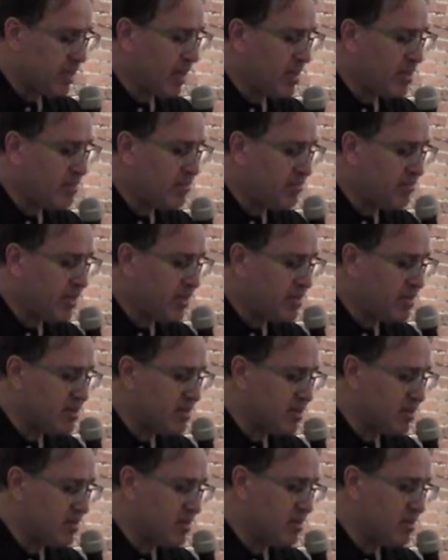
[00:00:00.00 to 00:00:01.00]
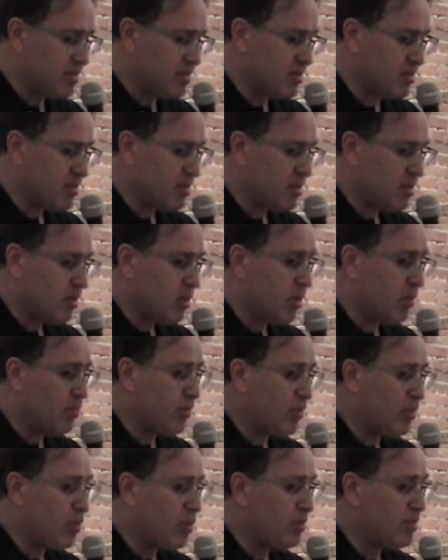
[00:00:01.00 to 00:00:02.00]
and faces,
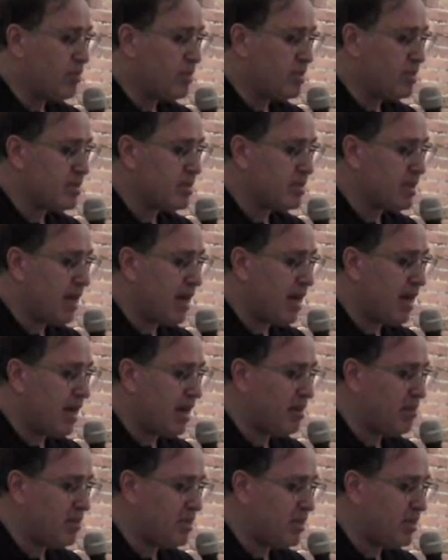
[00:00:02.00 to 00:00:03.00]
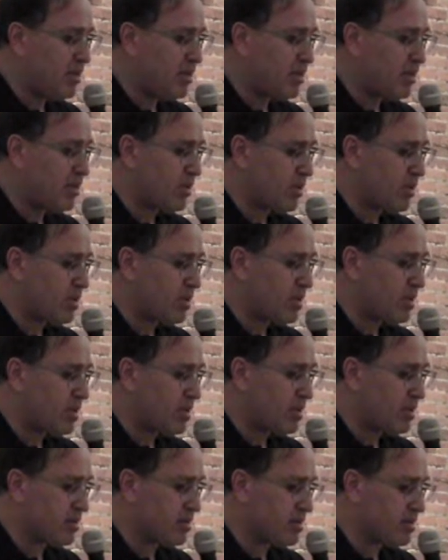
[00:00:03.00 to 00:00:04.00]
of human time here on
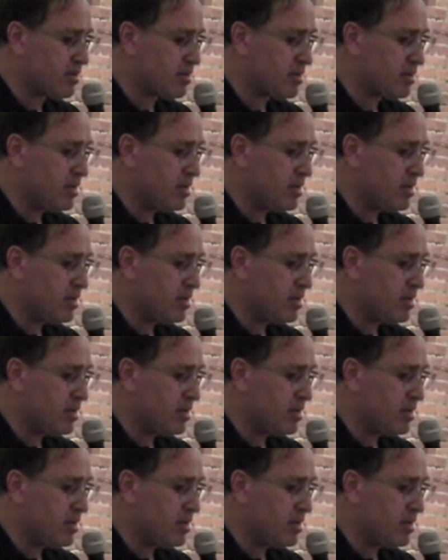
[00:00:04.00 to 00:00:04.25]
earth,